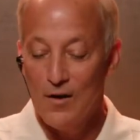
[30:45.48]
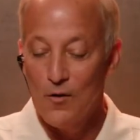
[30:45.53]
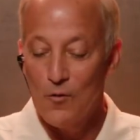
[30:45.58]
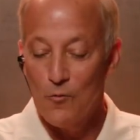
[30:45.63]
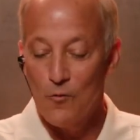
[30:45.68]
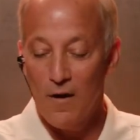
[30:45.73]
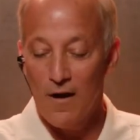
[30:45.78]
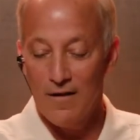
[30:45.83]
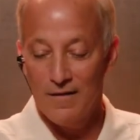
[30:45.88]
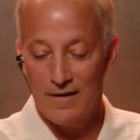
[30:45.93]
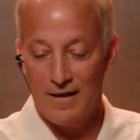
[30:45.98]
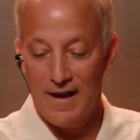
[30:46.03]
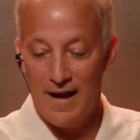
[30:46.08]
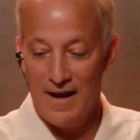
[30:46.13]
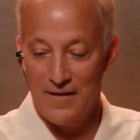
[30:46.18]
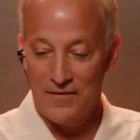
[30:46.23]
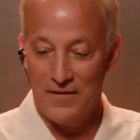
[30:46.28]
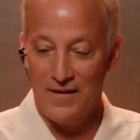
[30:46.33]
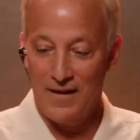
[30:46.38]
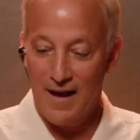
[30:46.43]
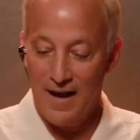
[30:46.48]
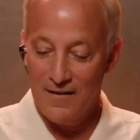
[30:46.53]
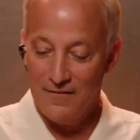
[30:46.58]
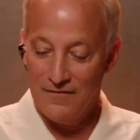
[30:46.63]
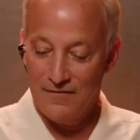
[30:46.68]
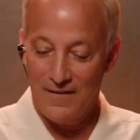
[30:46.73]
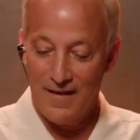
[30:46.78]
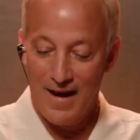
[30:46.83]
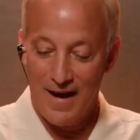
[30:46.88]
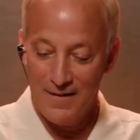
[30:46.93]
Well, Kathy,
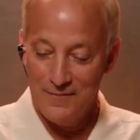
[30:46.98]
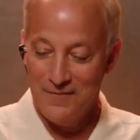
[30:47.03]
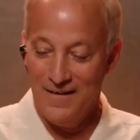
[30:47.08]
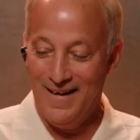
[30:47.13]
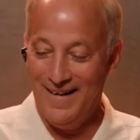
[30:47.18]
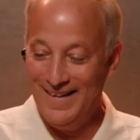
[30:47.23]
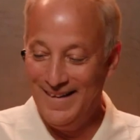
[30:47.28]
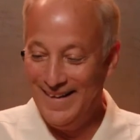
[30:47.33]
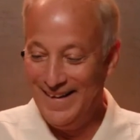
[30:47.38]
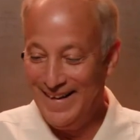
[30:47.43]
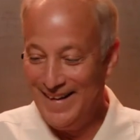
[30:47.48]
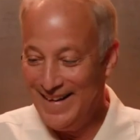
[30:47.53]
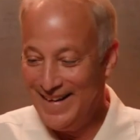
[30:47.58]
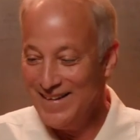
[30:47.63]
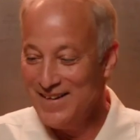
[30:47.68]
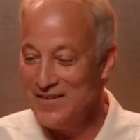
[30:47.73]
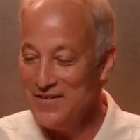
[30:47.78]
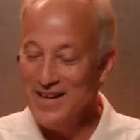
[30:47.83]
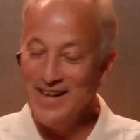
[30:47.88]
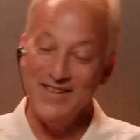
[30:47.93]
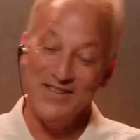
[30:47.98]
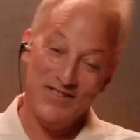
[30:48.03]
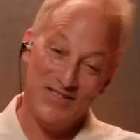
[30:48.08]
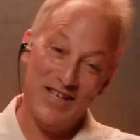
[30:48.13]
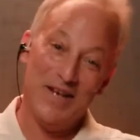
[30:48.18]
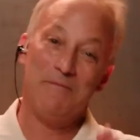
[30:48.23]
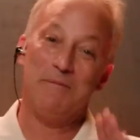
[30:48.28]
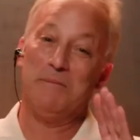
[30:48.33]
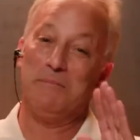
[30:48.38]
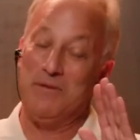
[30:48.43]
you didn't
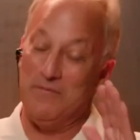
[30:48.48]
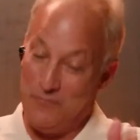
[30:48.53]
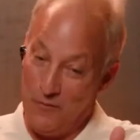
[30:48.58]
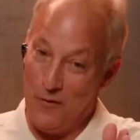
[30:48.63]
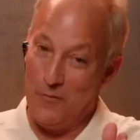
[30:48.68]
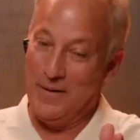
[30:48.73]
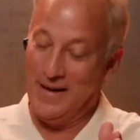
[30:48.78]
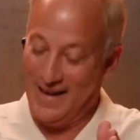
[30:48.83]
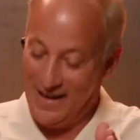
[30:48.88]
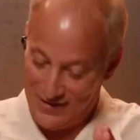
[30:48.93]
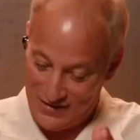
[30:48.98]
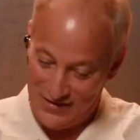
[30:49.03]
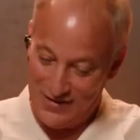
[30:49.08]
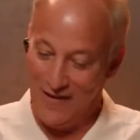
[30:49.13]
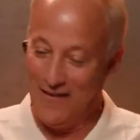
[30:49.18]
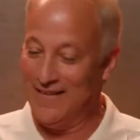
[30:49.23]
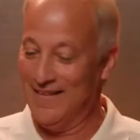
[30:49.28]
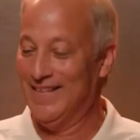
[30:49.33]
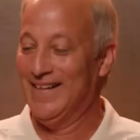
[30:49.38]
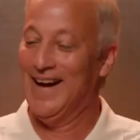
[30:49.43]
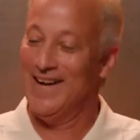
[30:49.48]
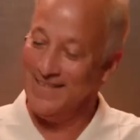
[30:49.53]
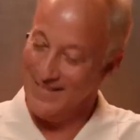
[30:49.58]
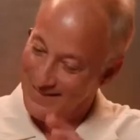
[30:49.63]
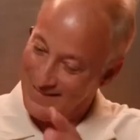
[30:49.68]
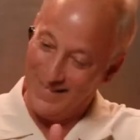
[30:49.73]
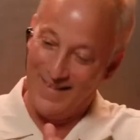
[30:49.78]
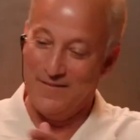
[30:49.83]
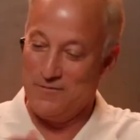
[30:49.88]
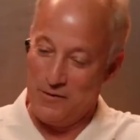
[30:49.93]
see me before we got
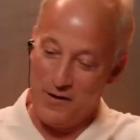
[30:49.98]
started.